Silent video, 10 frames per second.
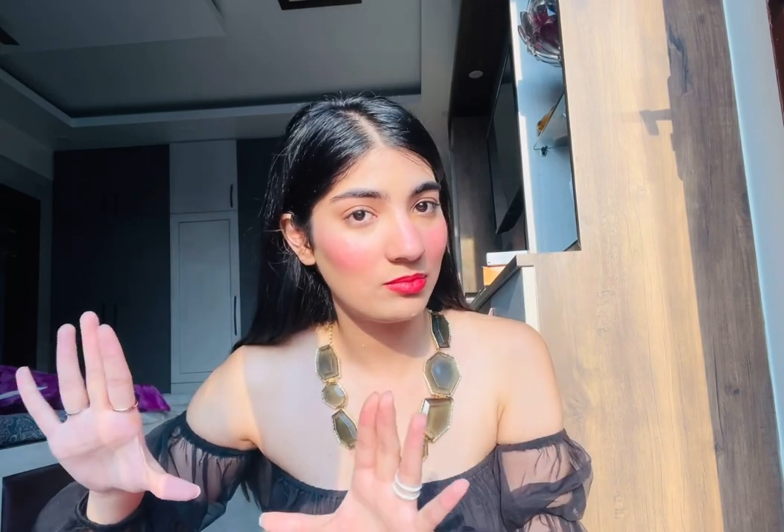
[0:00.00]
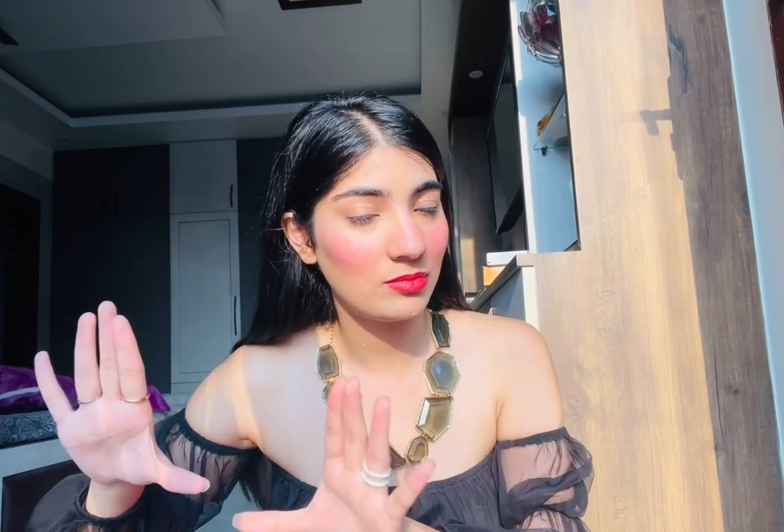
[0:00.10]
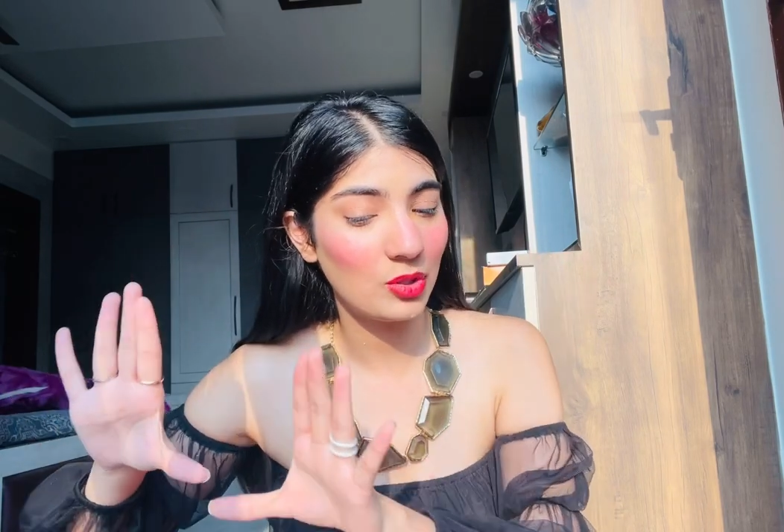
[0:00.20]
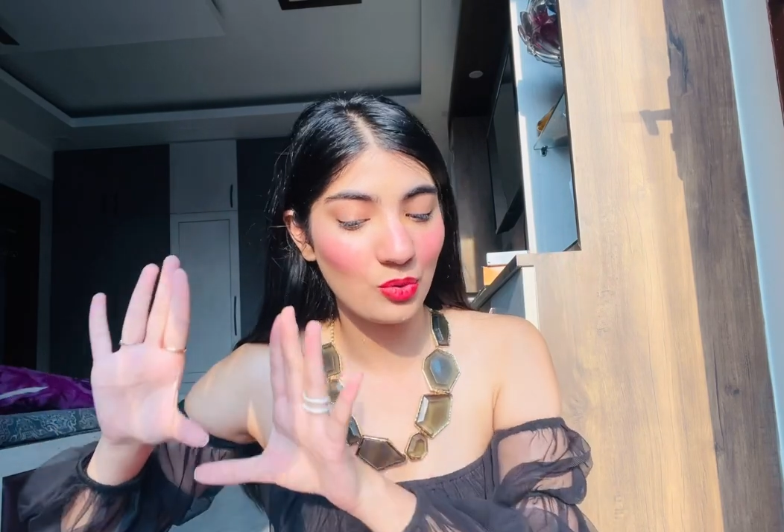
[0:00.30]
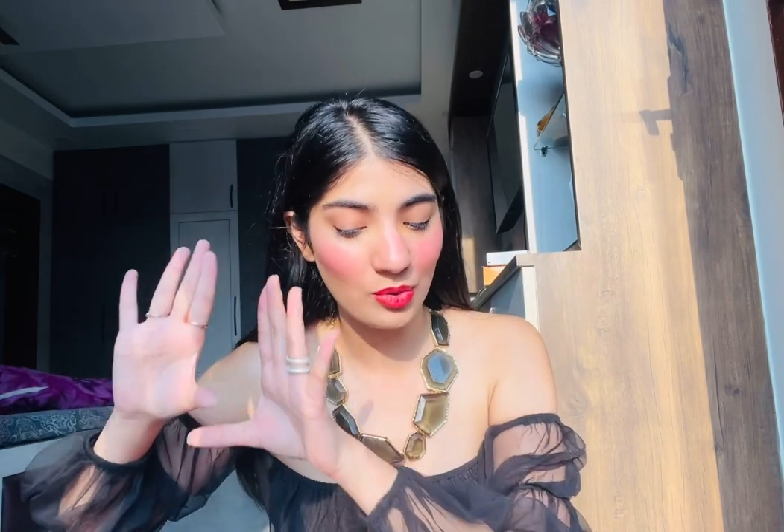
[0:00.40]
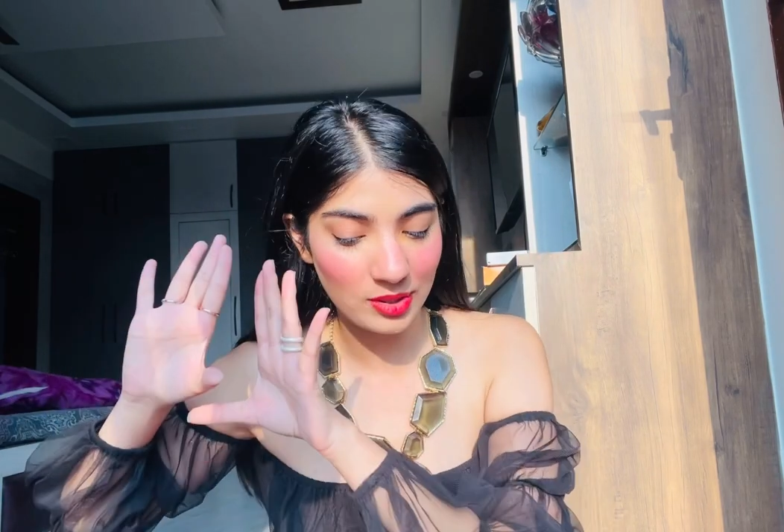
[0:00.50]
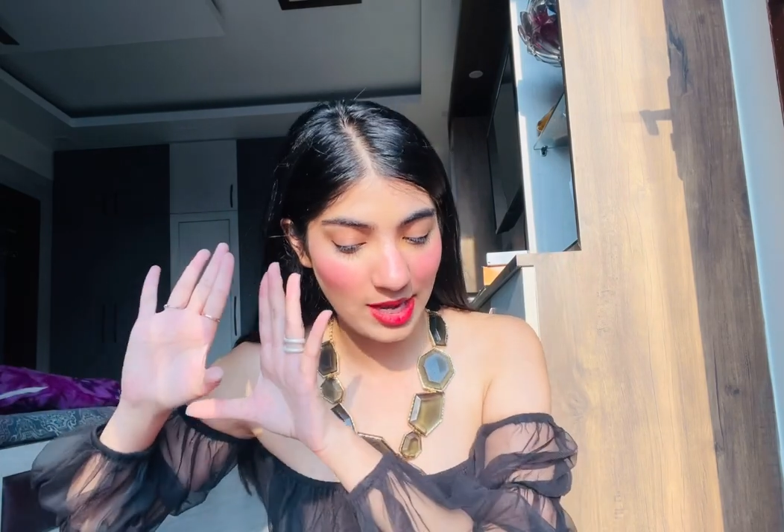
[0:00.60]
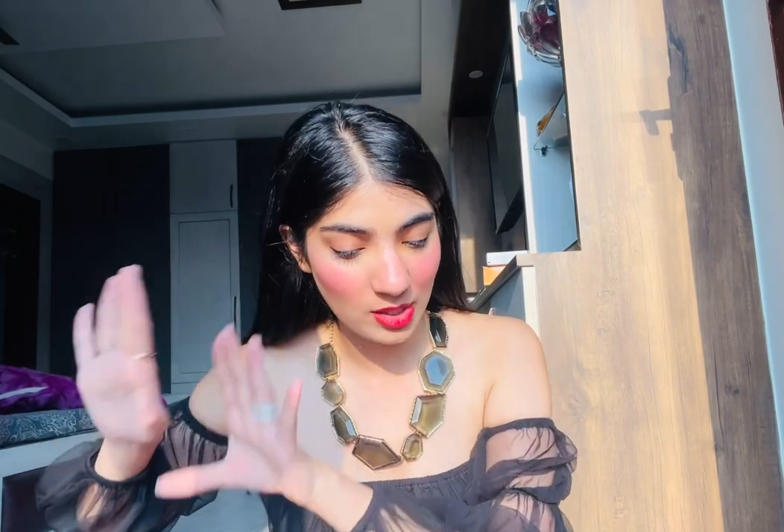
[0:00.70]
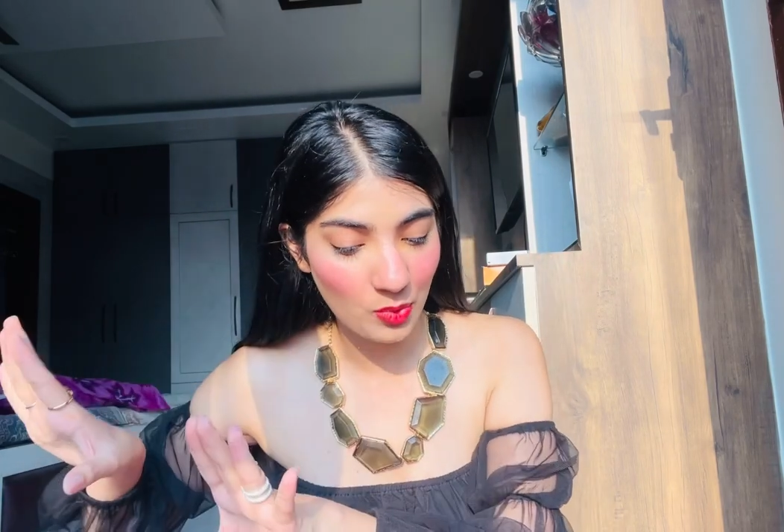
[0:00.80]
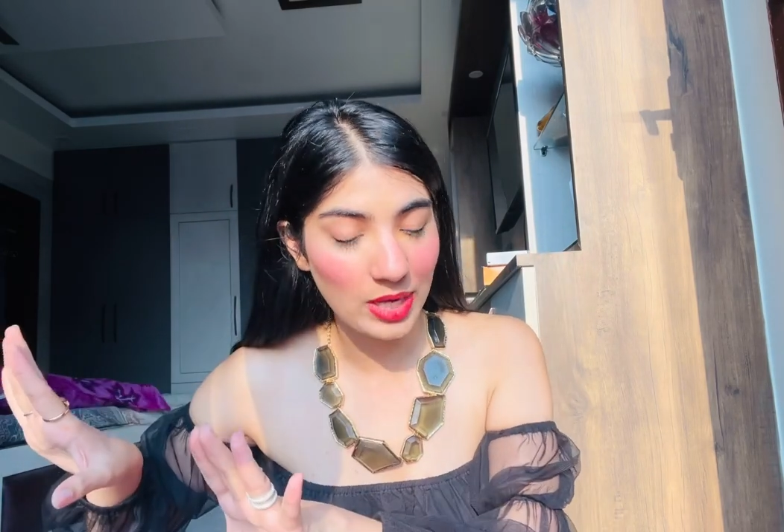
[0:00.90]
you know,
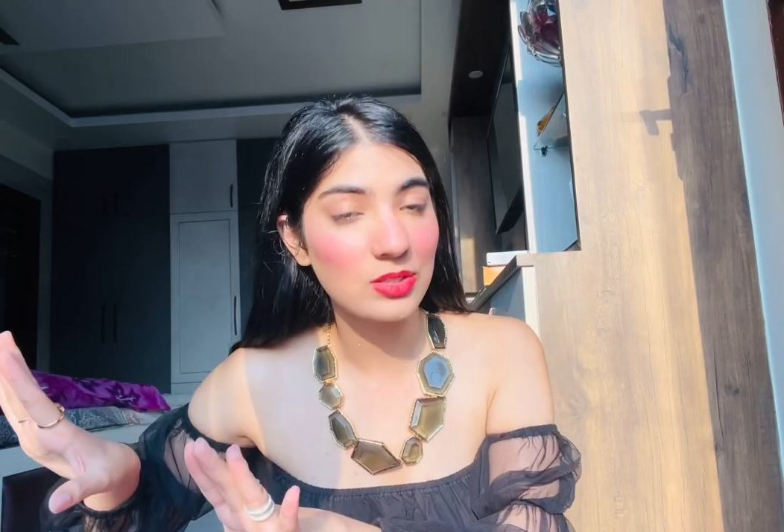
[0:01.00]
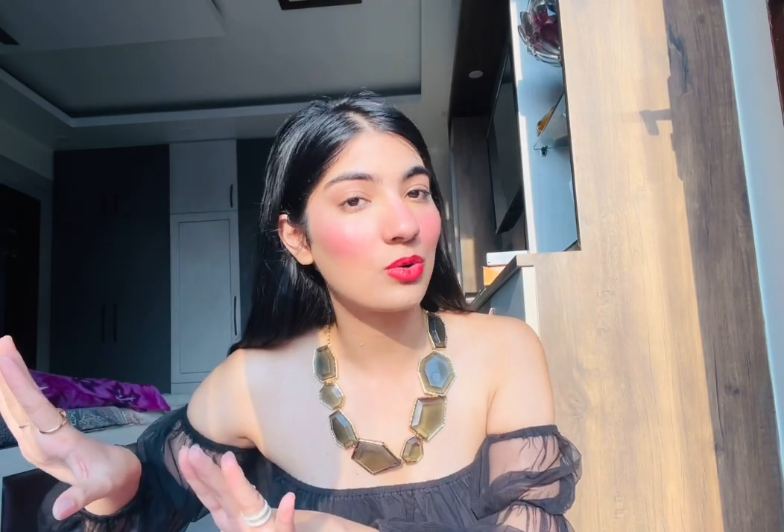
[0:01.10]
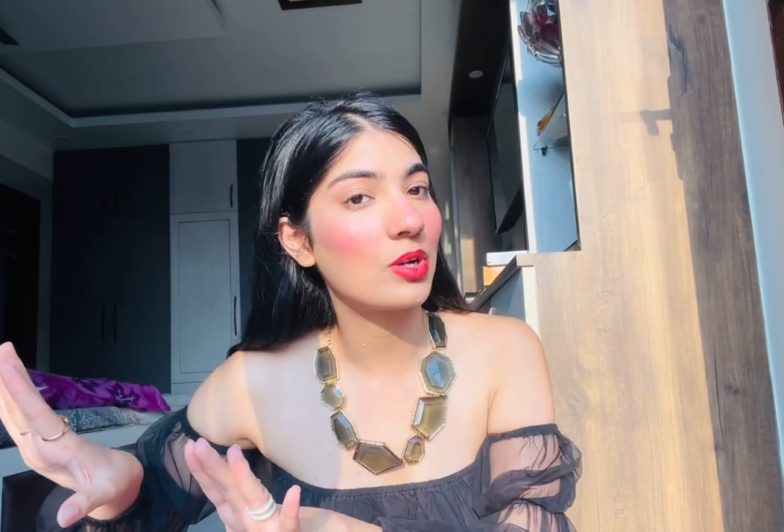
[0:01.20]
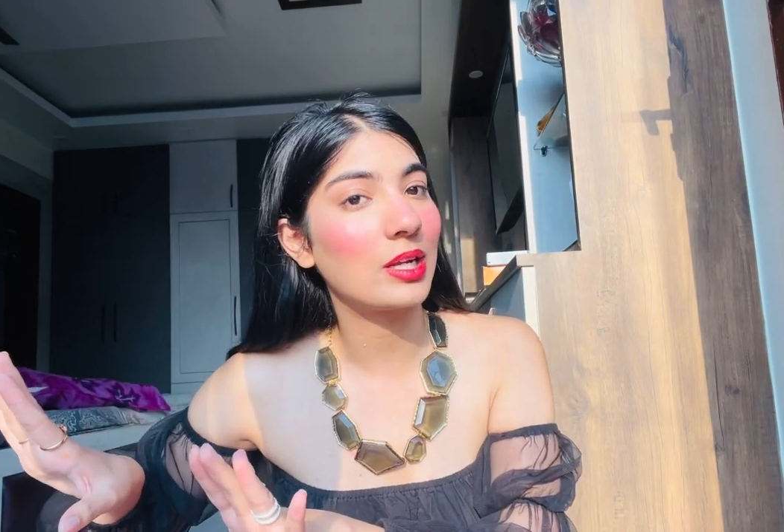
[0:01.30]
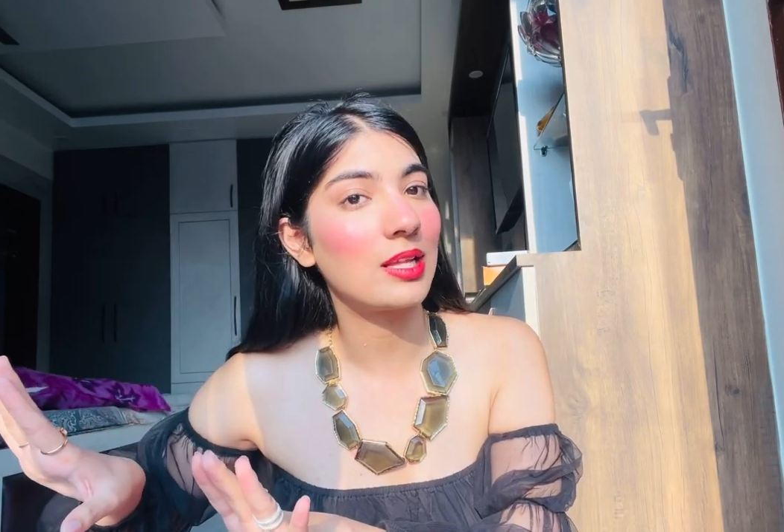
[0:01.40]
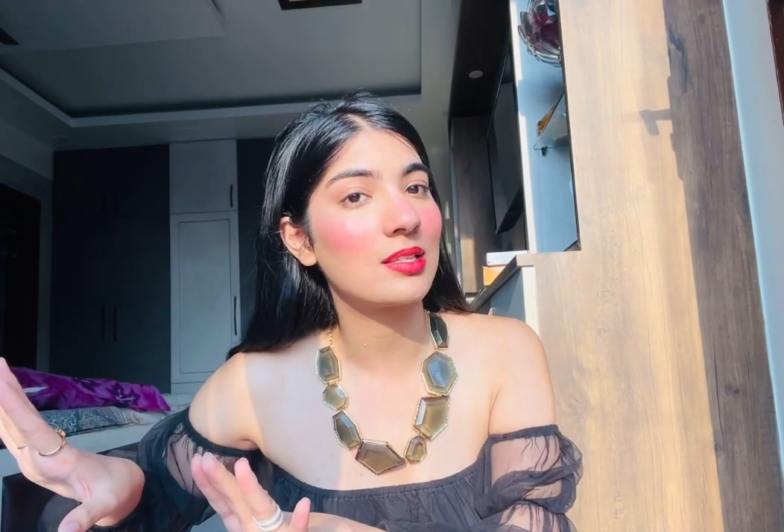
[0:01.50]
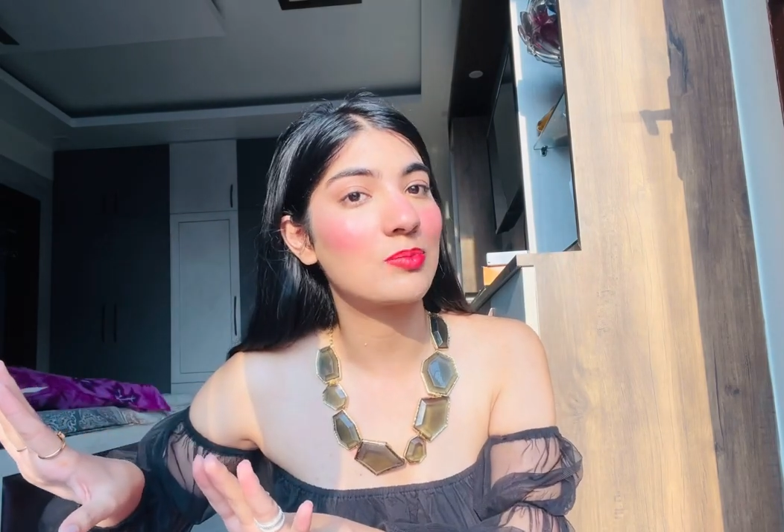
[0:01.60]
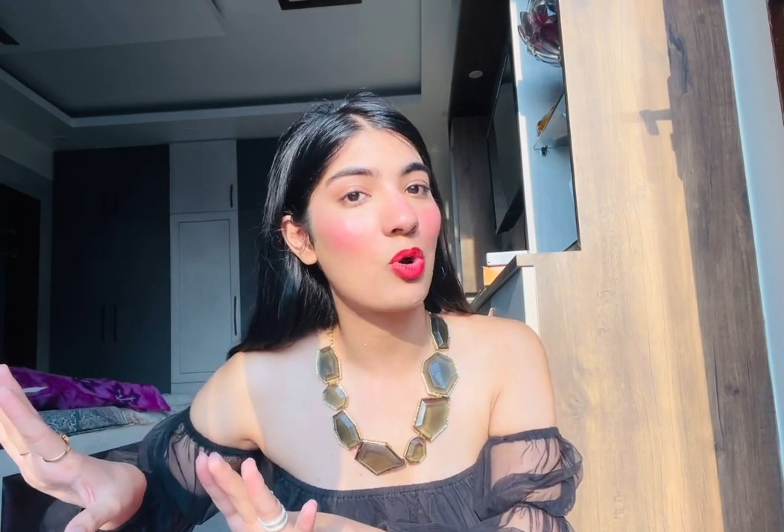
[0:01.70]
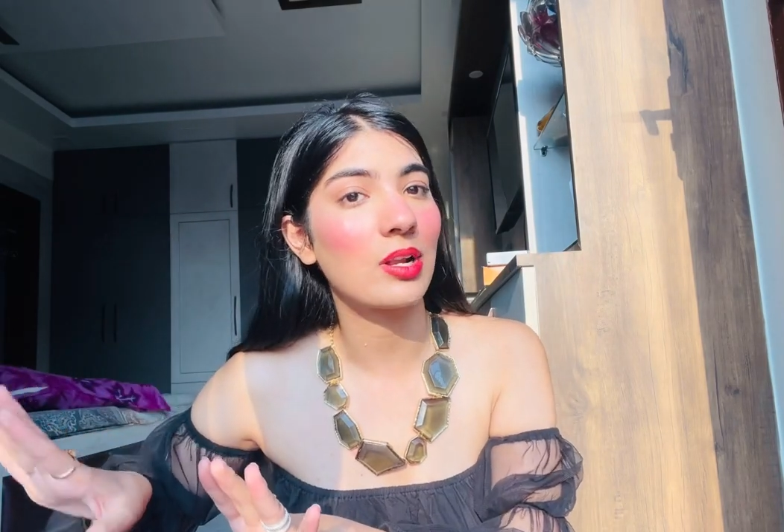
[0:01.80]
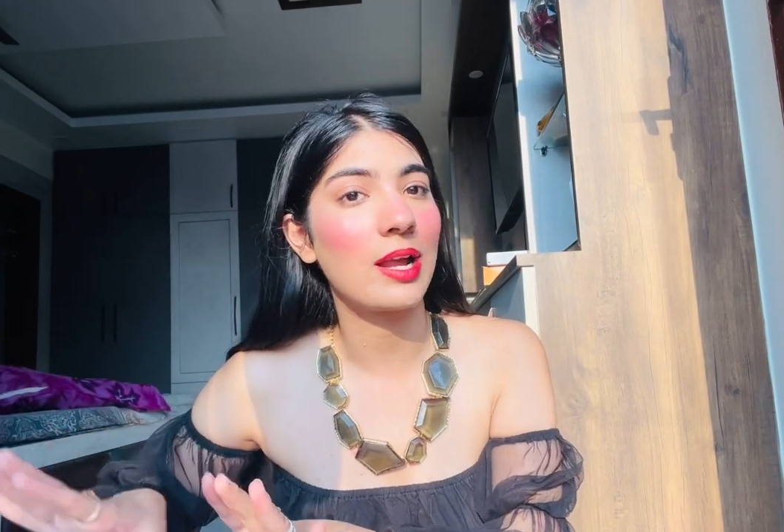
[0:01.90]
they're the ones who are going to get the
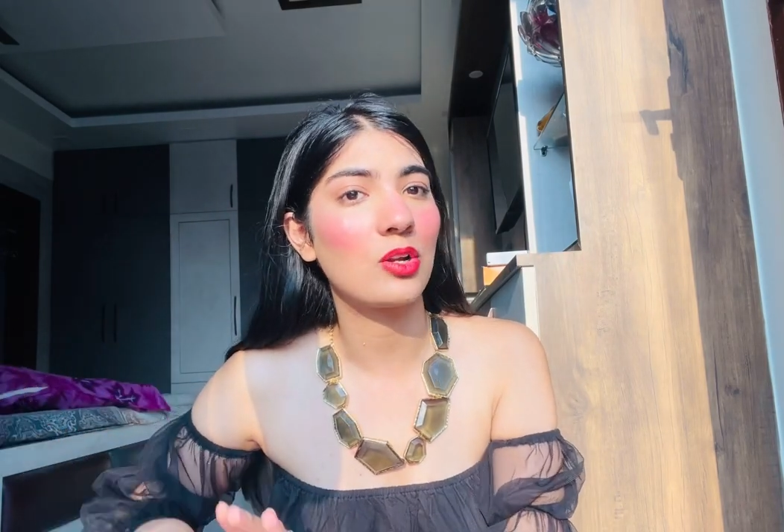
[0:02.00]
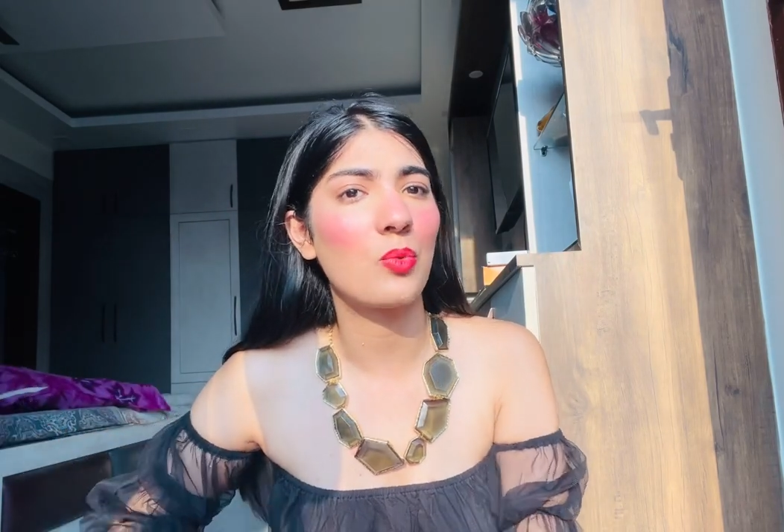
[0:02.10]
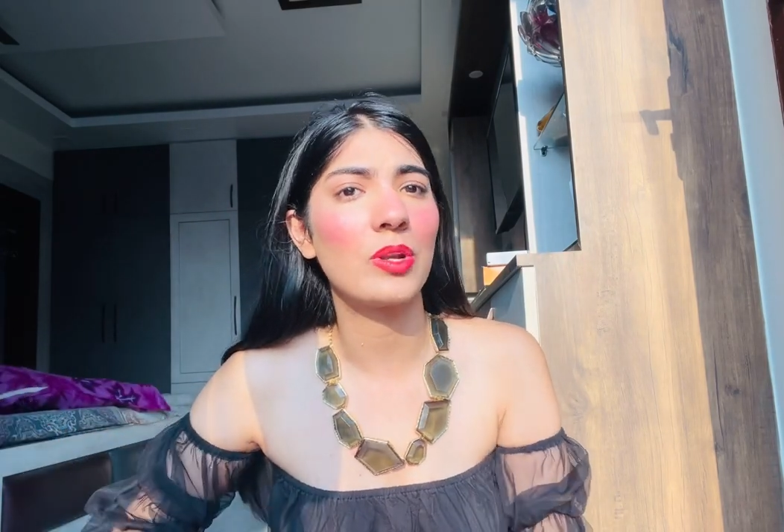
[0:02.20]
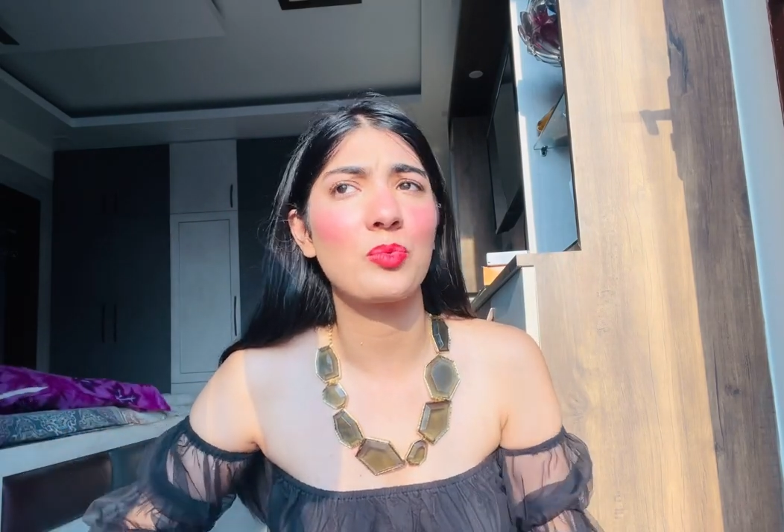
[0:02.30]
spotlight or win.